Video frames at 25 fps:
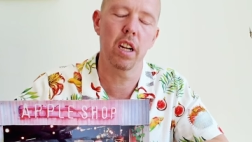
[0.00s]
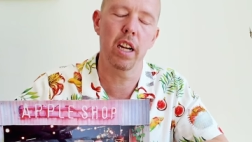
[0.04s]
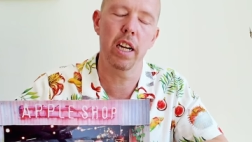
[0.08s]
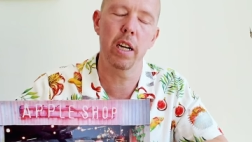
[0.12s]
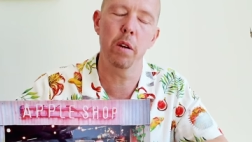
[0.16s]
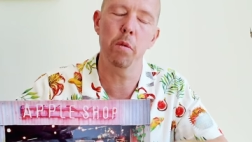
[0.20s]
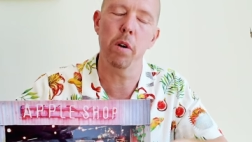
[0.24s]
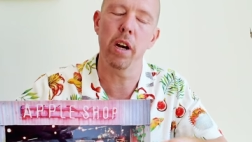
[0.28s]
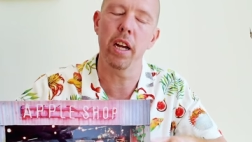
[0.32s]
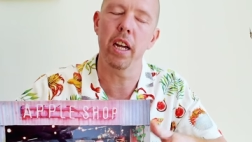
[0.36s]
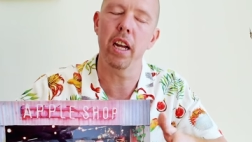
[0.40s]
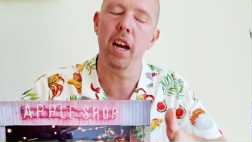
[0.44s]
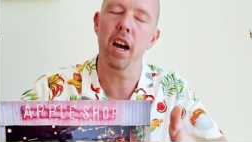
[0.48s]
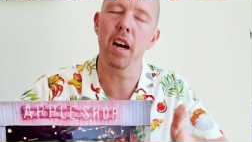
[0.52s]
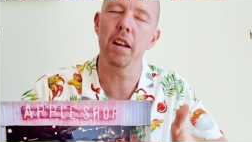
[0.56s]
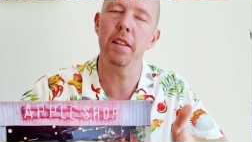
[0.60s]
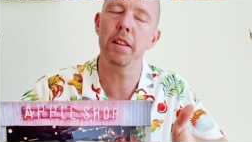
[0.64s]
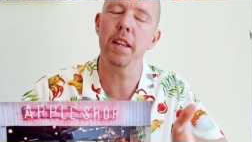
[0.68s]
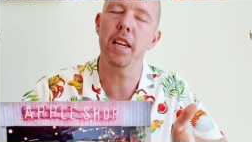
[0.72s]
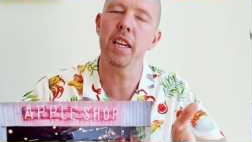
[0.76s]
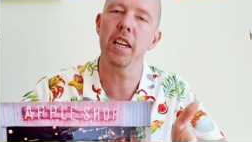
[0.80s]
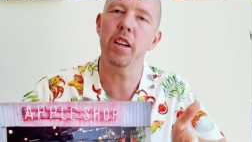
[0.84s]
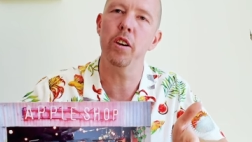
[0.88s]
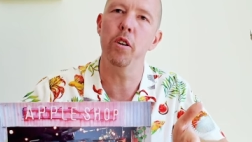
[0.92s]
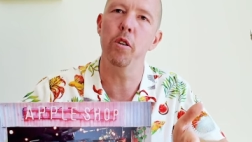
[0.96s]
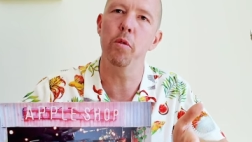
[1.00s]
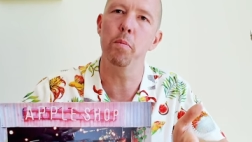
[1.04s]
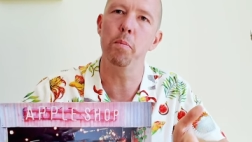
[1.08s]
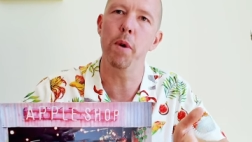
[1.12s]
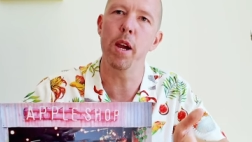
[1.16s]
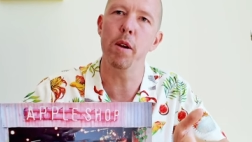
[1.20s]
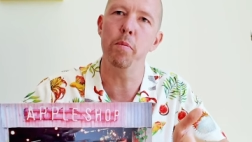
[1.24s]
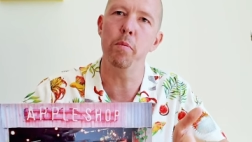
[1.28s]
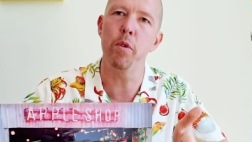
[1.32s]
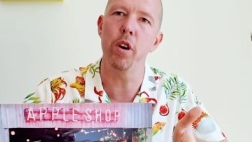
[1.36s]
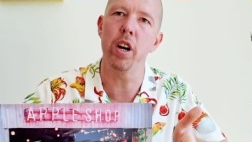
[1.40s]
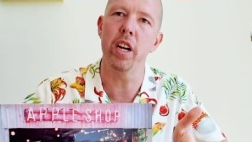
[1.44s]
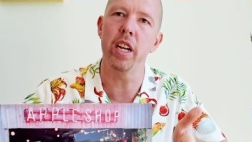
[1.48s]
Anyway, I think your
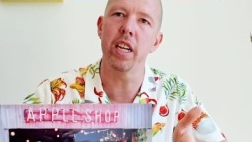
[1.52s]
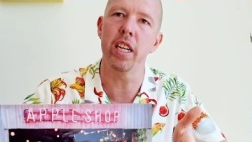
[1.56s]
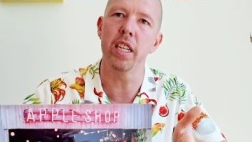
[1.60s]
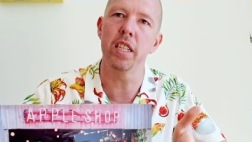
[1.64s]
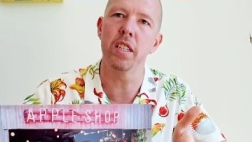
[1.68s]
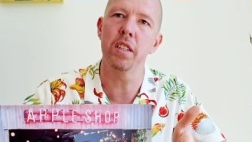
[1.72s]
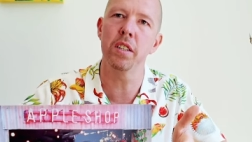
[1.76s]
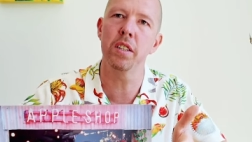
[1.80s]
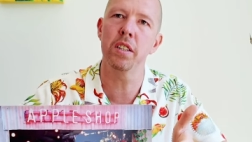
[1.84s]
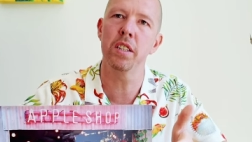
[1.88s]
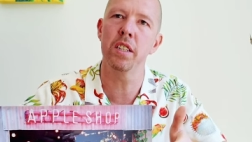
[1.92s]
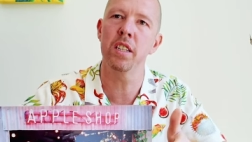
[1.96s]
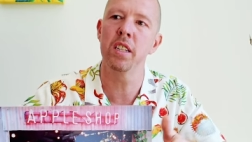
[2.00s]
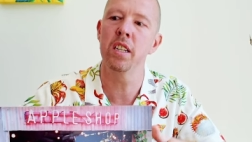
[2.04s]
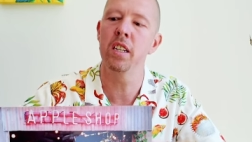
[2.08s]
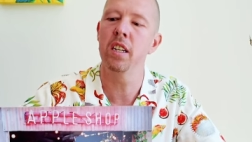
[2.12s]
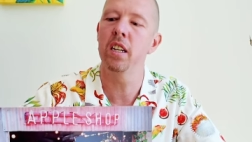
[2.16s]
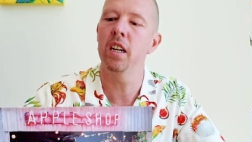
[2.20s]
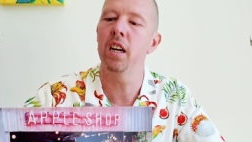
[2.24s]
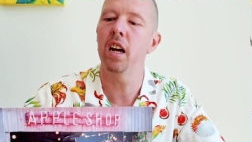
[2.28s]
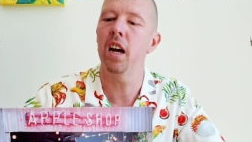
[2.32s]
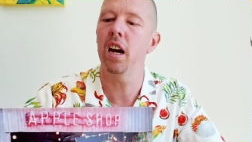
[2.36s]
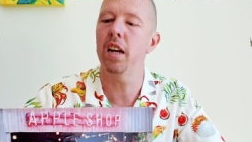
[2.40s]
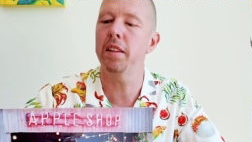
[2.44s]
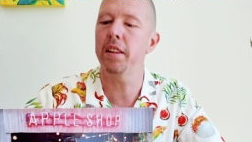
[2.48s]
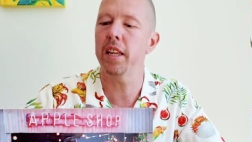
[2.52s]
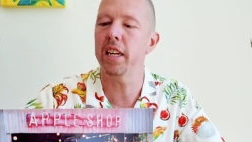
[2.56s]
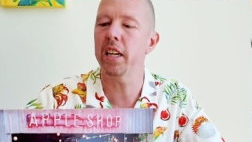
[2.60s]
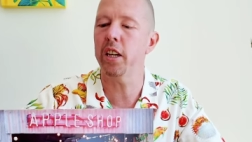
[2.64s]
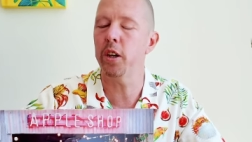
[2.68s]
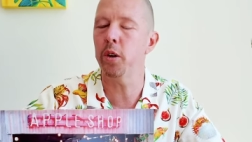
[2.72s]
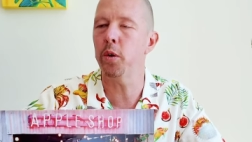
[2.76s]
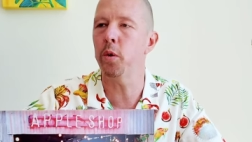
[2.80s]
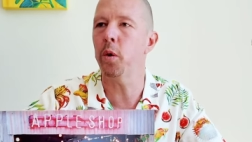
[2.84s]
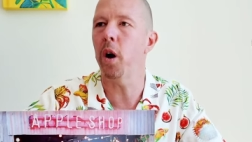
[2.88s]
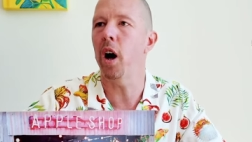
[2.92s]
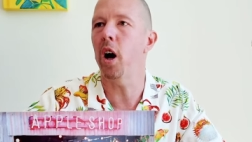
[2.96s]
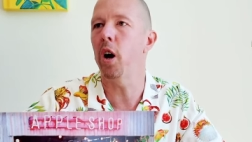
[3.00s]
memories, I think
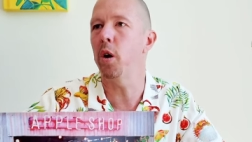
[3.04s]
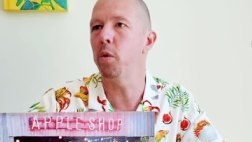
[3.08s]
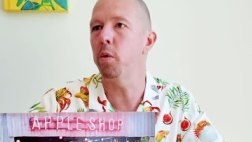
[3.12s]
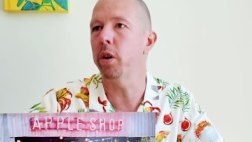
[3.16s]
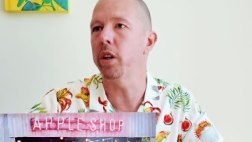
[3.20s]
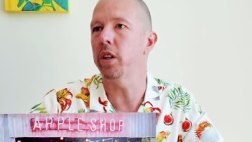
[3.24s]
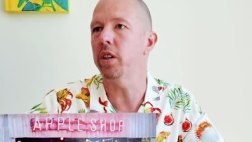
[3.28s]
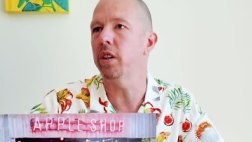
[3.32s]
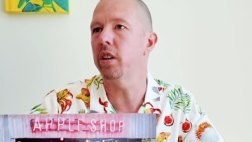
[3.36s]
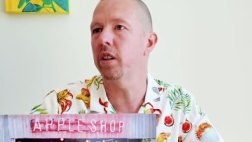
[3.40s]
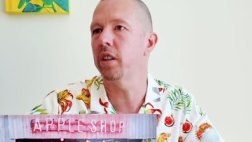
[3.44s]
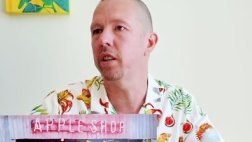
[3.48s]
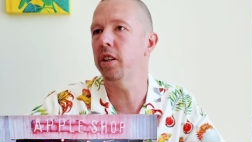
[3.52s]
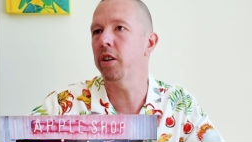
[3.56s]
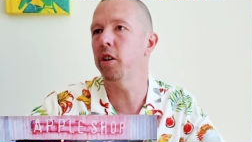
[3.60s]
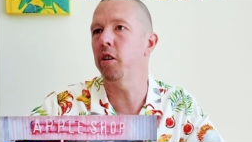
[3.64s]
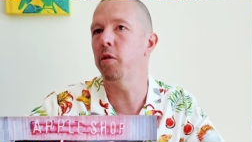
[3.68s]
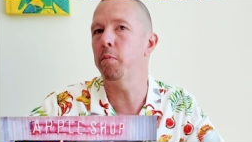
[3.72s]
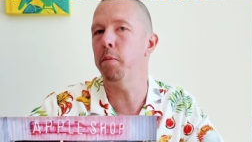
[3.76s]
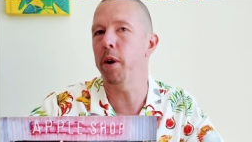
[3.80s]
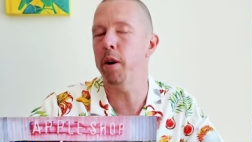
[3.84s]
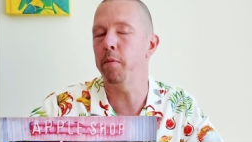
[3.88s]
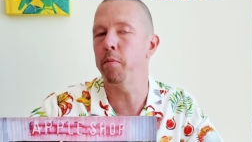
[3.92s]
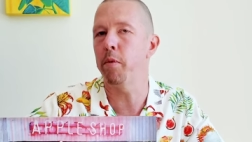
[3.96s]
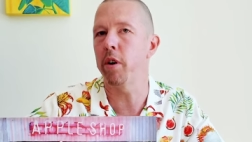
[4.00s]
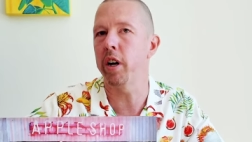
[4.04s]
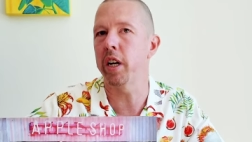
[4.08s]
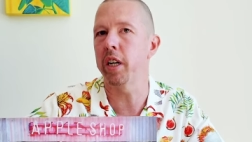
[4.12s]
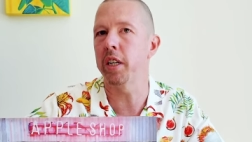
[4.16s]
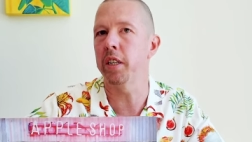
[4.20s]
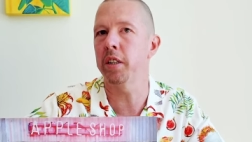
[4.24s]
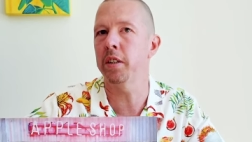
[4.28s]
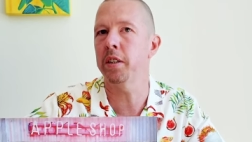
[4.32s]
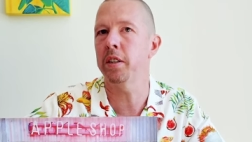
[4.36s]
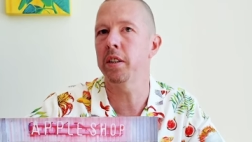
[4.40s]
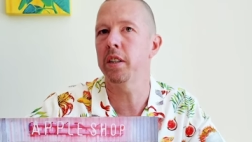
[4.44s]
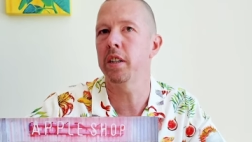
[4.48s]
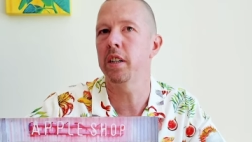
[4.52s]
you owe it to your
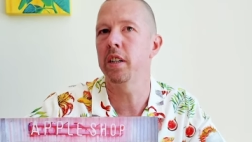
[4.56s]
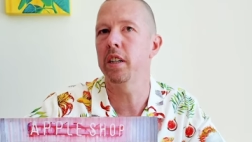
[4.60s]
memories,